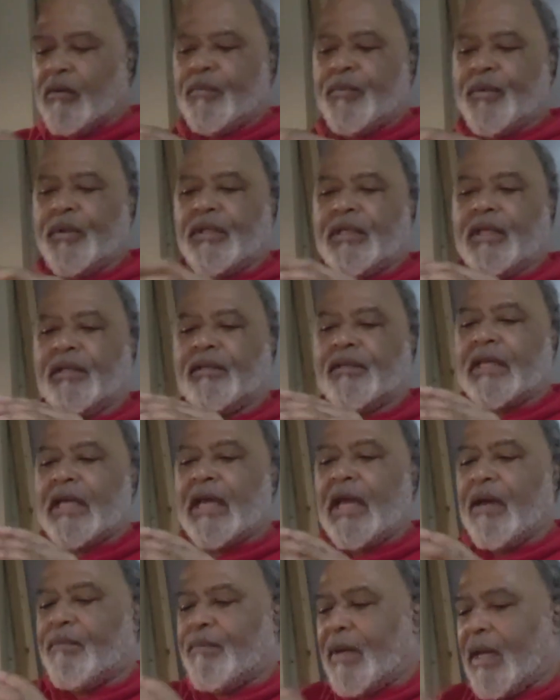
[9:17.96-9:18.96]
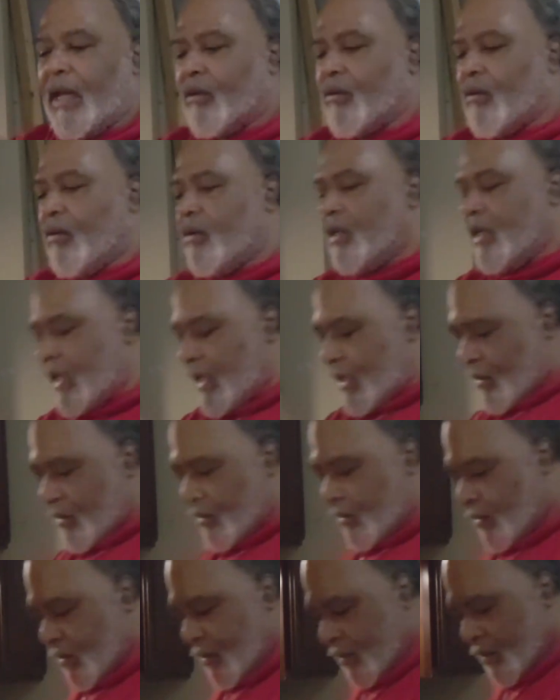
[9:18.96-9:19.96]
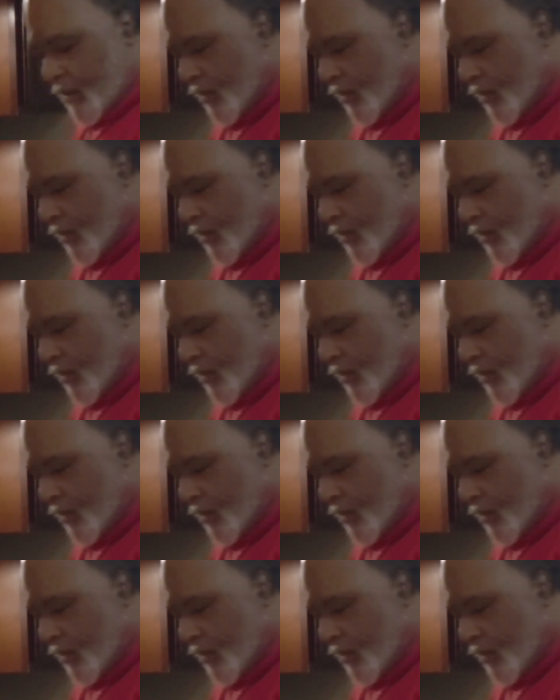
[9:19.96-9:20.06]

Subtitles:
put this cap back on there.